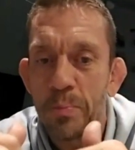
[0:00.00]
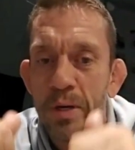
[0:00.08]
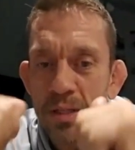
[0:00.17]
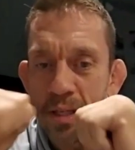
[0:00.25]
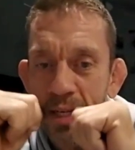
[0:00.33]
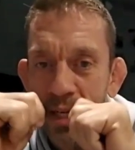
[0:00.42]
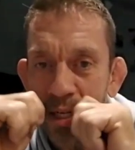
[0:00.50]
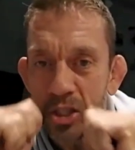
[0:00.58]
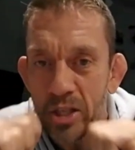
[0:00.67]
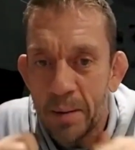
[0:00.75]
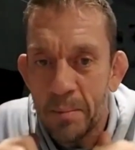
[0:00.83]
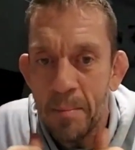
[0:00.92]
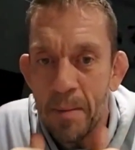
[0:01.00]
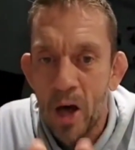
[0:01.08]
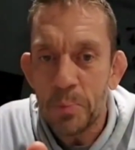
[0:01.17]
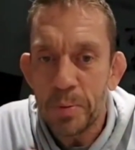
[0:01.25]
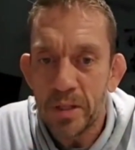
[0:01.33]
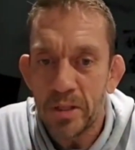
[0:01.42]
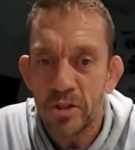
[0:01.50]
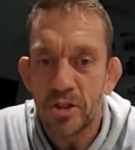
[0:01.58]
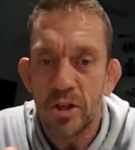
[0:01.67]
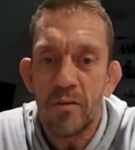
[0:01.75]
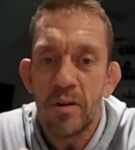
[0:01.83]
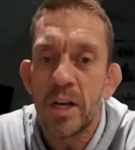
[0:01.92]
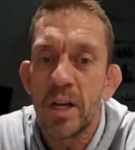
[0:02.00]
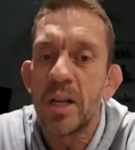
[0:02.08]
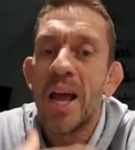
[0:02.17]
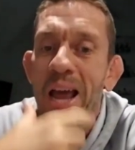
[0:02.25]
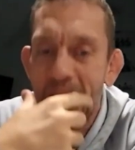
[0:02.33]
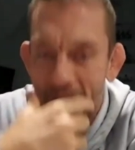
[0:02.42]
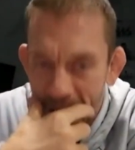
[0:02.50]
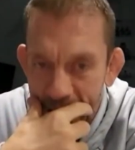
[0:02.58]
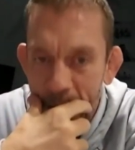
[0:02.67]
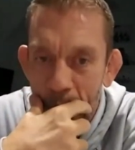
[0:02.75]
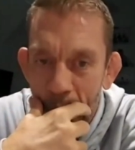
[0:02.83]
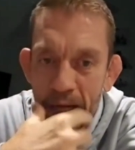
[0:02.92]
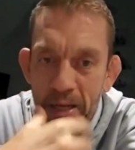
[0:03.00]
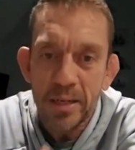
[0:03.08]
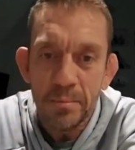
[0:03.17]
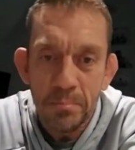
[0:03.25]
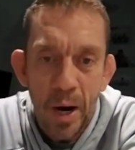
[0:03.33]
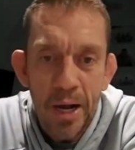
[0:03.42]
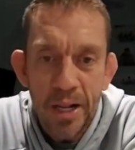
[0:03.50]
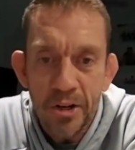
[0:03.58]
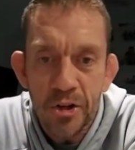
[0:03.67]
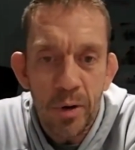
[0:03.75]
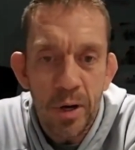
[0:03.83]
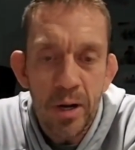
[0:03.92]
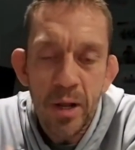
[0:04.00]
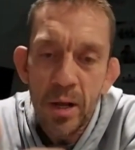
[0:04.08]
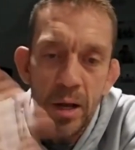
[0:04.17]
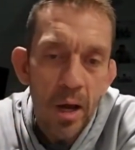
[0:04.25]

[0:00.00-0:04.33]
piece in each side of my mouthpiece and shove it in, and then bite into it.